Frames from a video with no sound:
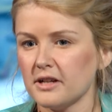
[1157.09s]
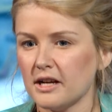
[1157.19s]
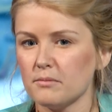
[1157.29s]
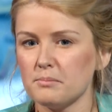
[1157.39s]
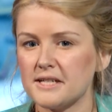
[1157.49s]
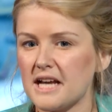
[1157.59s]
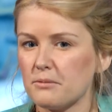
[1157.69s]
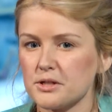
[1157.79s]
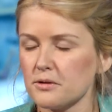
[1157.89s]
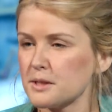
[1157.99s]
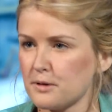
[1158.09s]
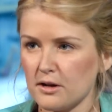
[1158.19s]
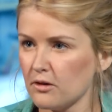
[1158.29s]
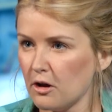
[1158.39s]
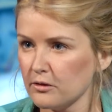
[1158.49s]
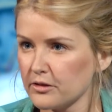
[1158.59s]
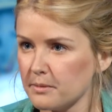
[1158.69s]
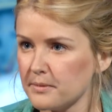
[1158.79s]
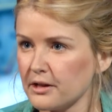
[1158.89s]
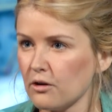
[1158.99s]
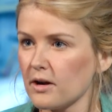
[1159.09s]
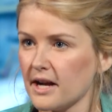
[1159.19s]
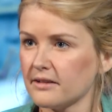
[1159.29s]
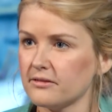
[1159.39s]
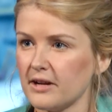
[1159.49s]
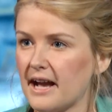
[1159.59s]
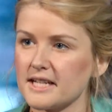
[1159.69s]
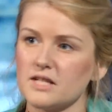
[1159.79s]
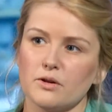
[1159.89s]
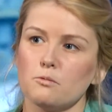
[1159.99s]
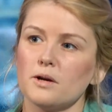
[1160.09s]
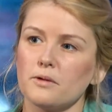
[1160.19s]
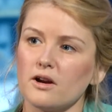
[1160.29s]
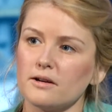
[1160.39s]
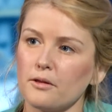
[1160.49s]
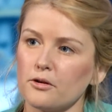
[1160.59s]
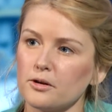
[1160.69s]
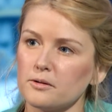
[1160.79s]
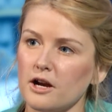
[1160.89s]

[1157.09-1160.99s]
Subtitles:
but my dad was always proud of all of them, and they're all kind of active in one way or another.